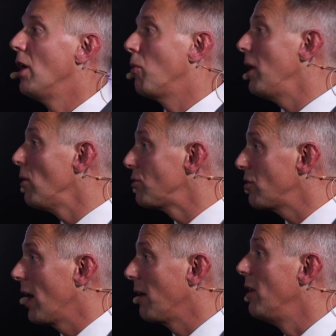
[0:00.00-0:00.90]
We also
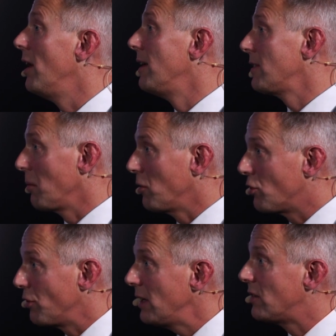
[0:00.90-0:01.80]
have some grid